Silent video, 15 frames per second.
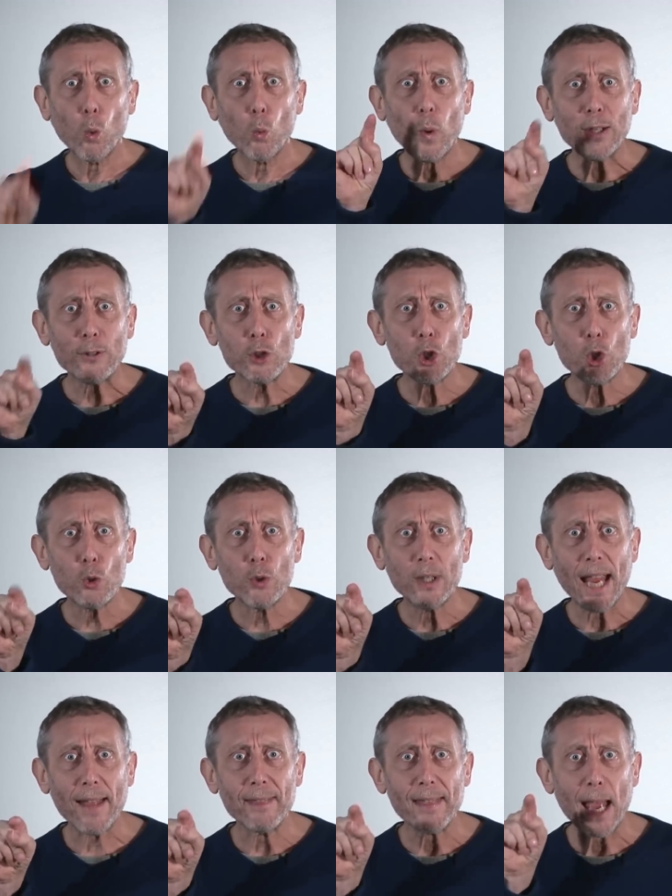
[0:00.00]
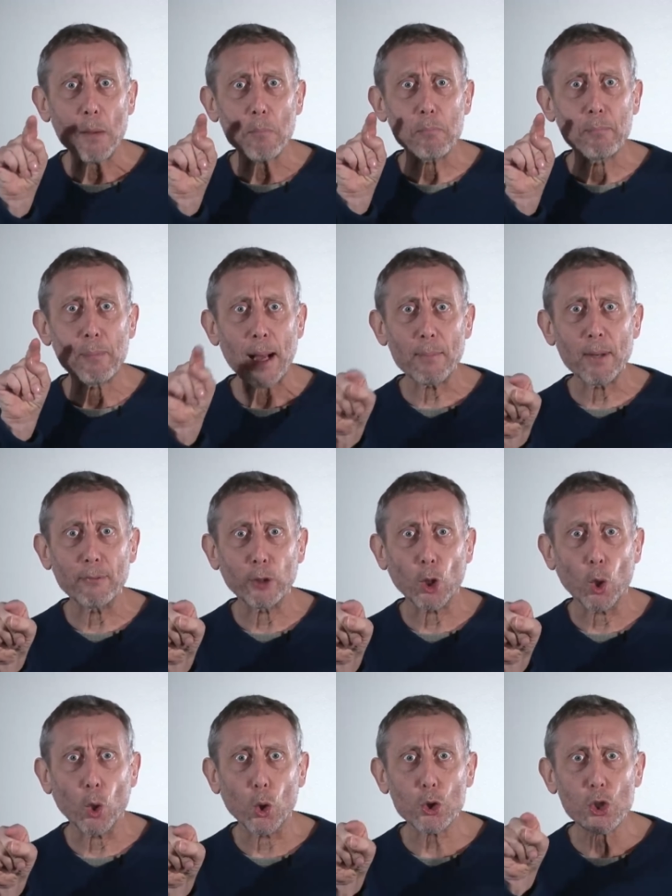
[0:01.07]
Once you get that bum of
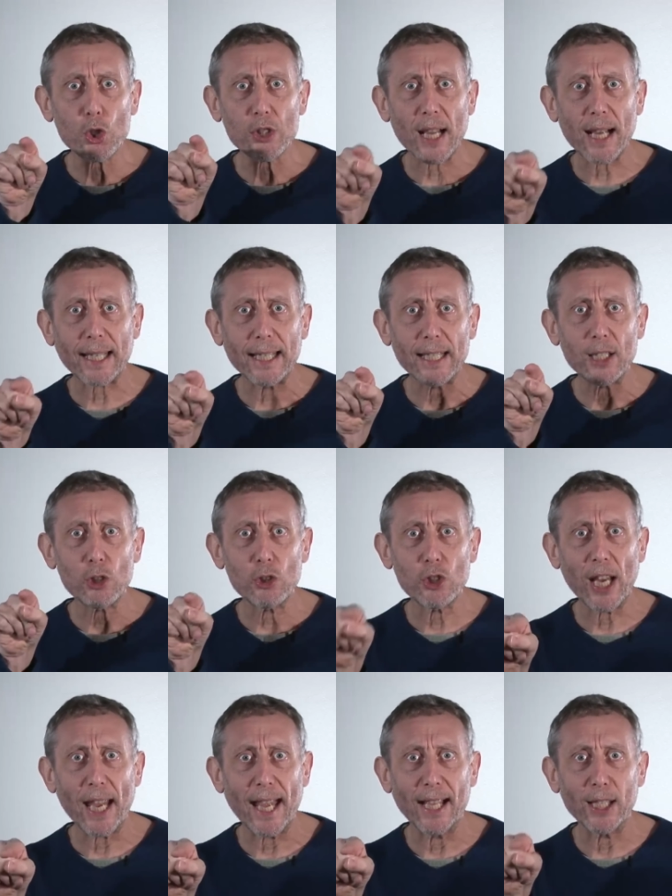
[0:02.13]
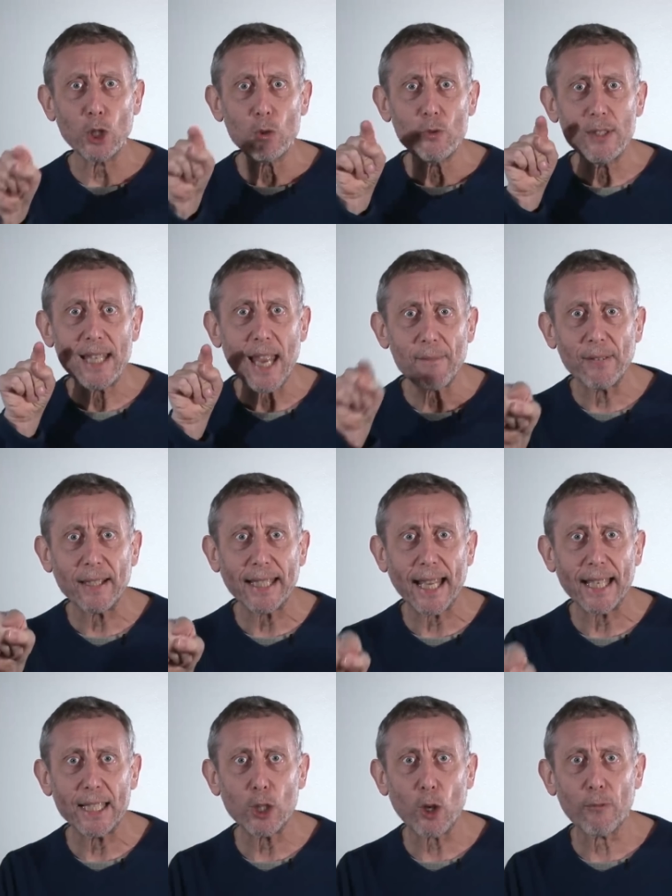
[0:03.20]
yours stuck in a chair, you never
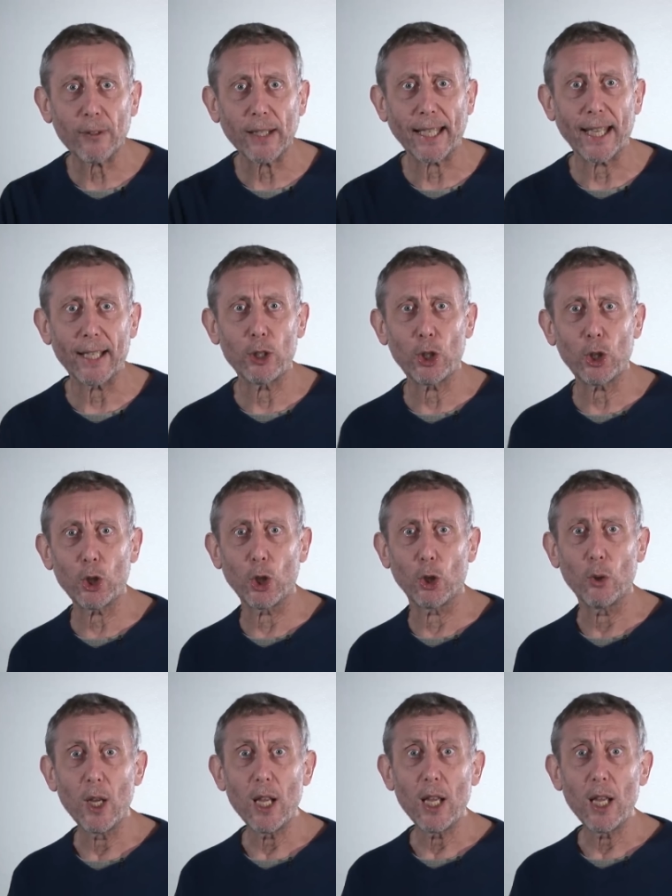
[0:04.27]
get it off again, do you?